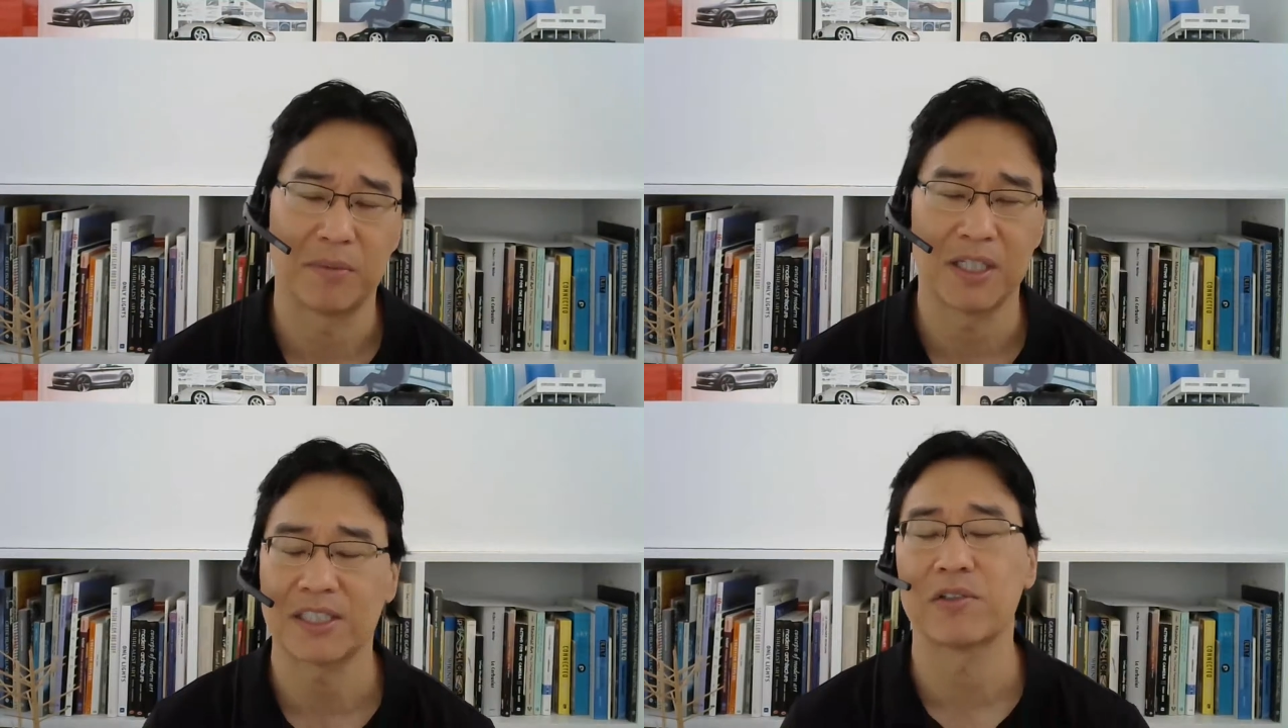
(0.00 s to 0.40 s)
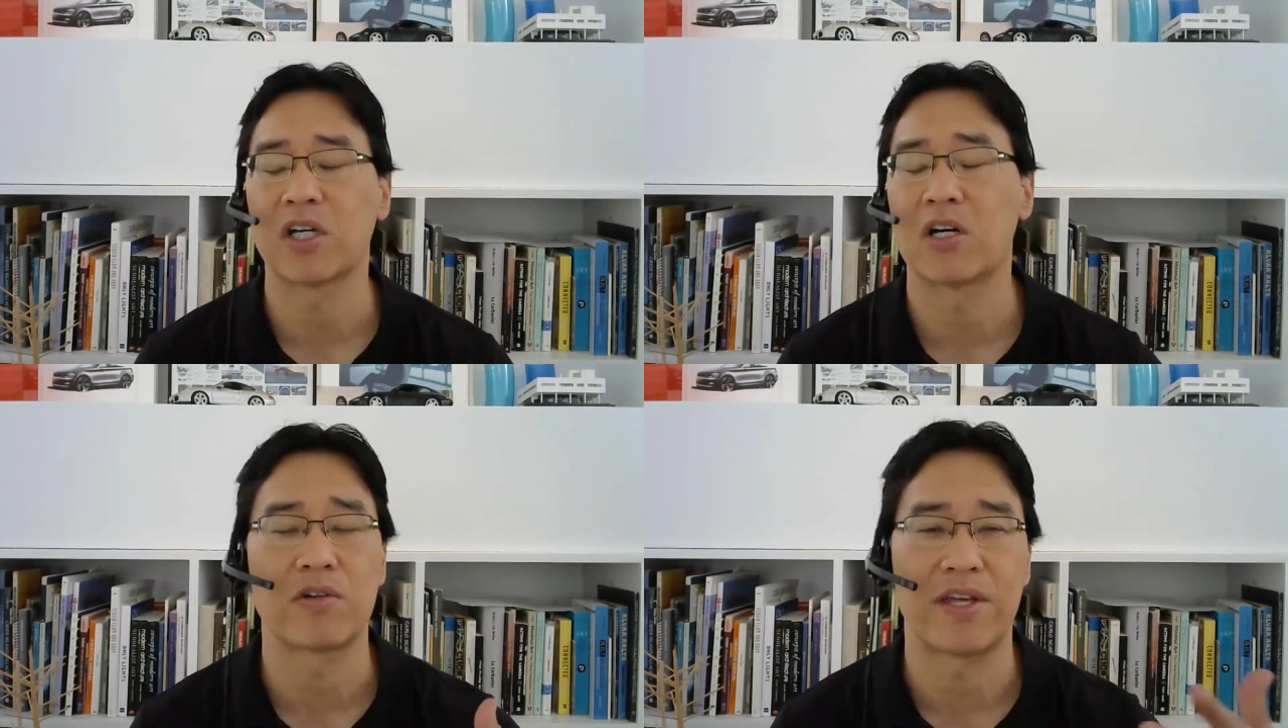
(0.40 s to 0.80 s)
but let's say it
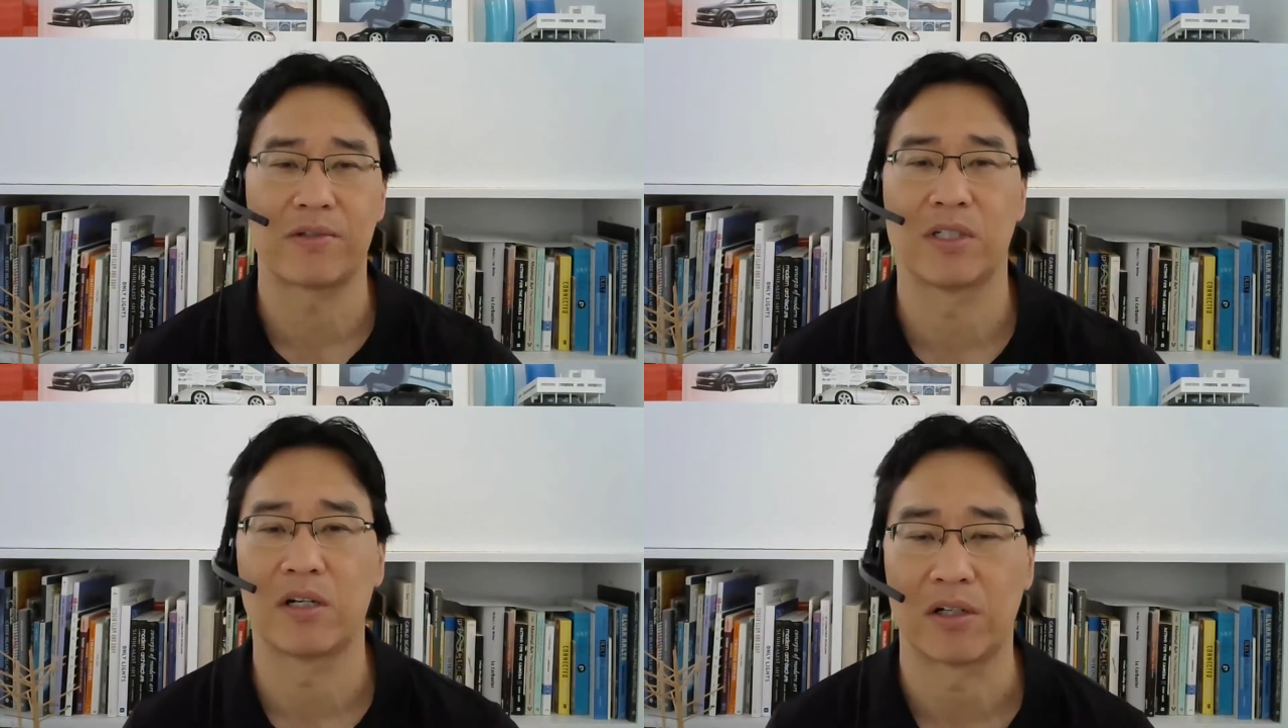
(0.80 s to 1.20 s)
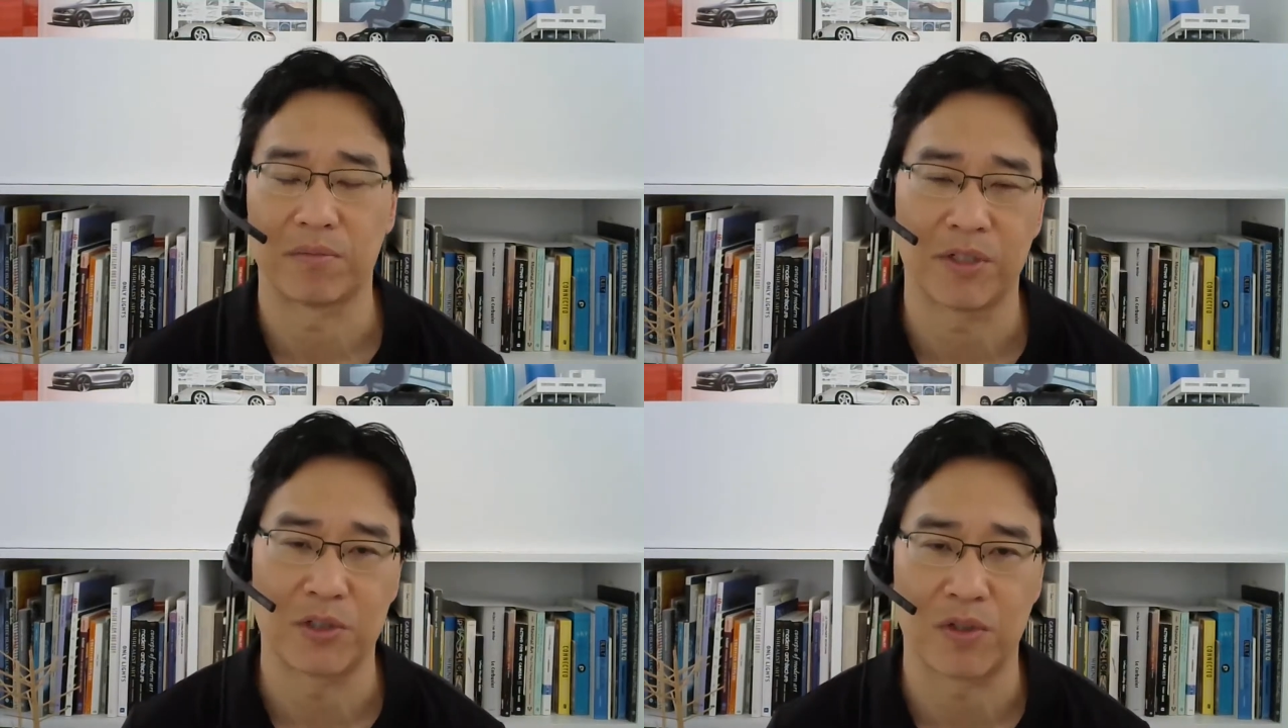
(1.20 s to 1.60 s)
was a
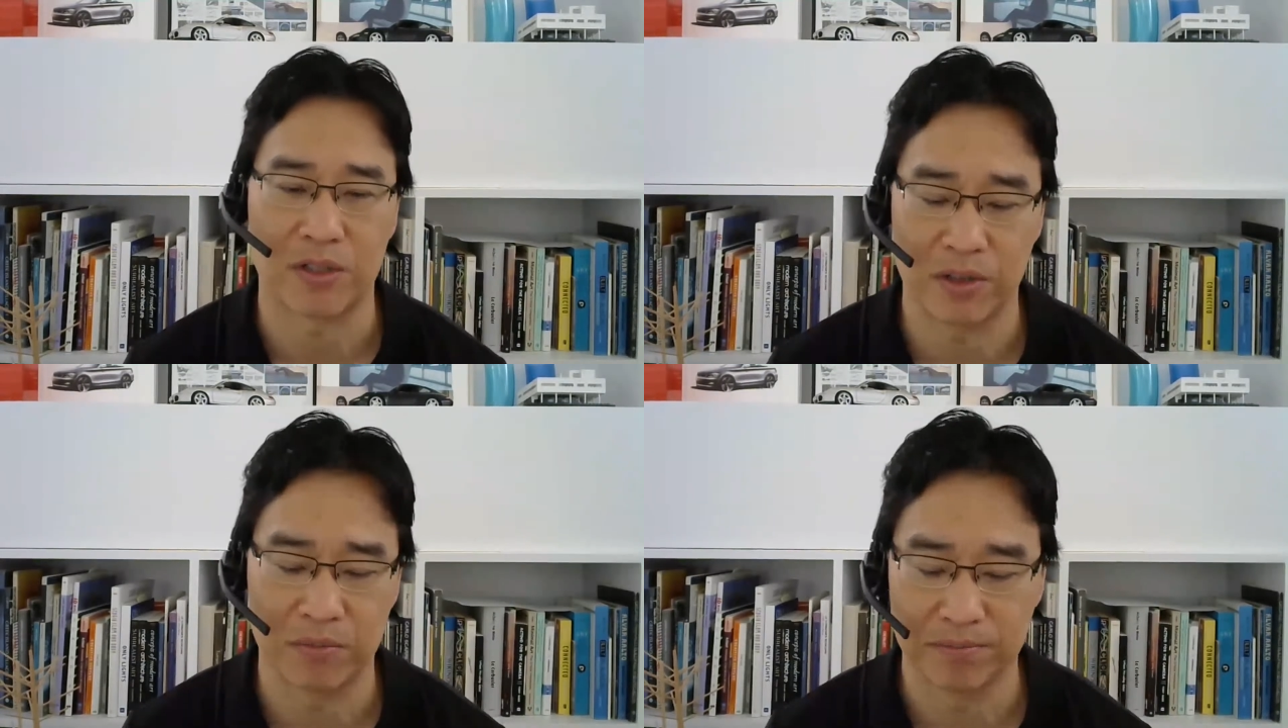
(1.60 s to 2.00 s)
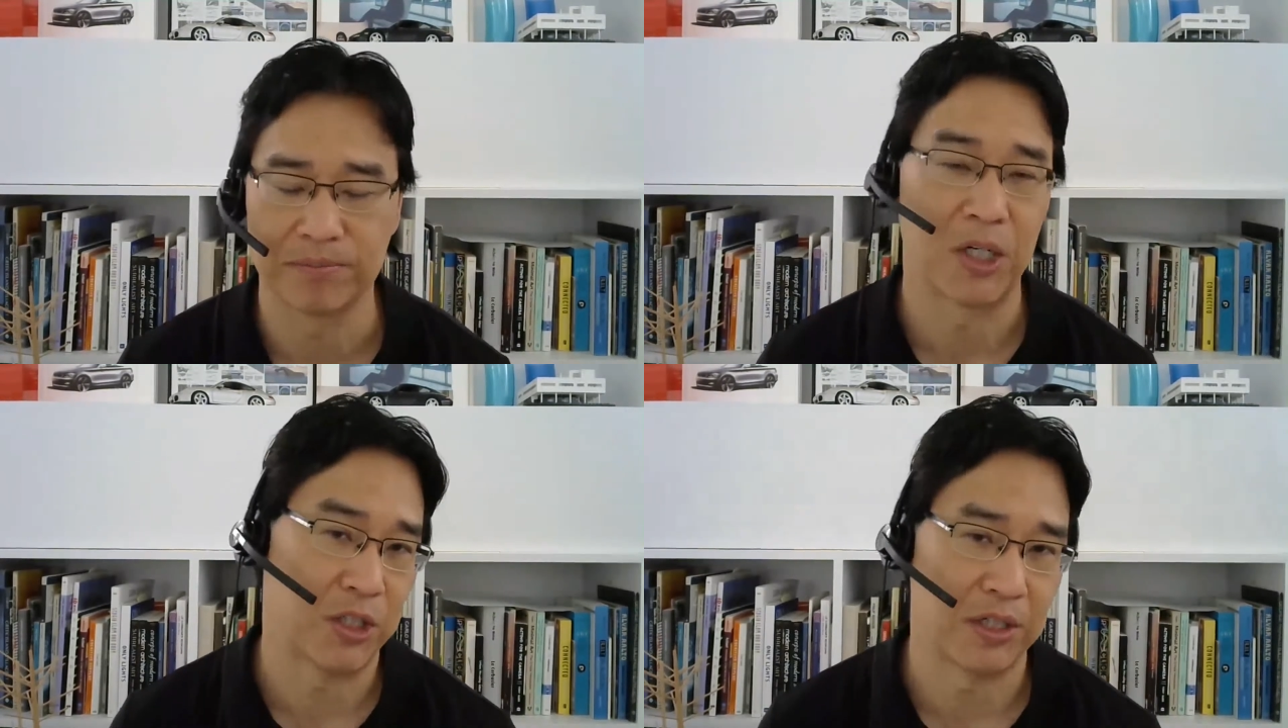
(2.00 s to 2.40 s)
$100,000 construction
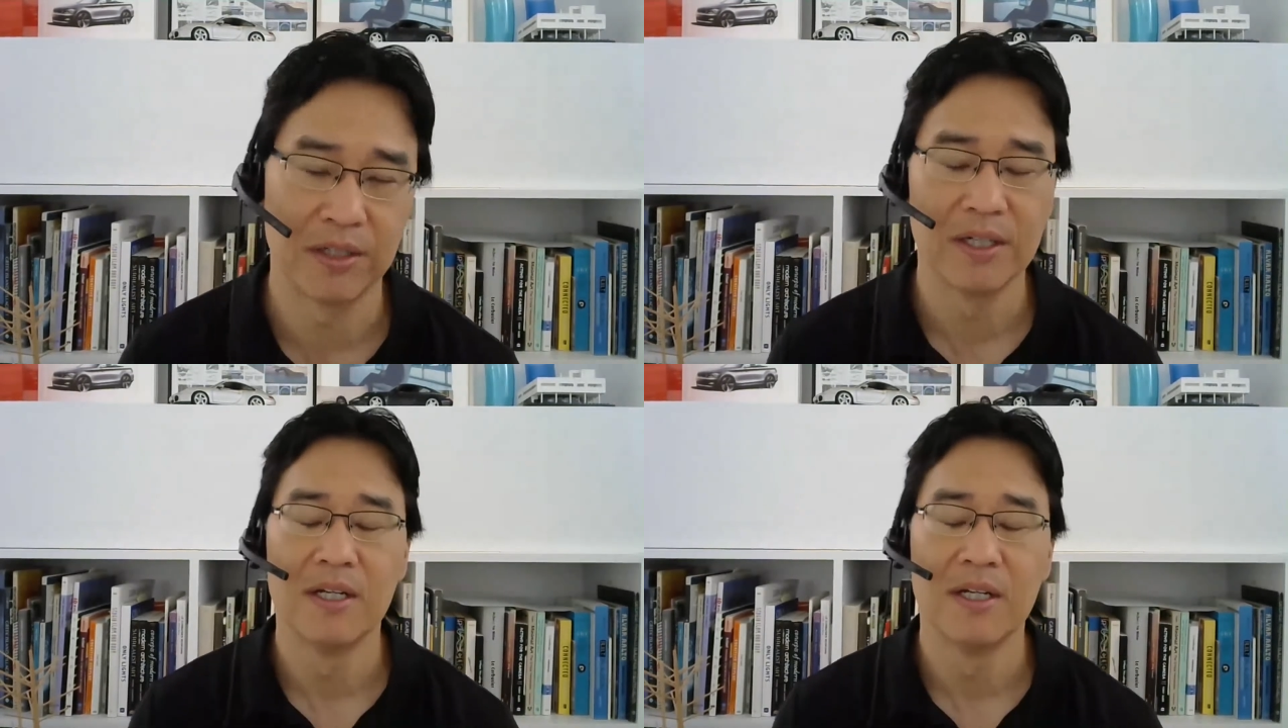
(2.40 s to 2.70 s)
budget,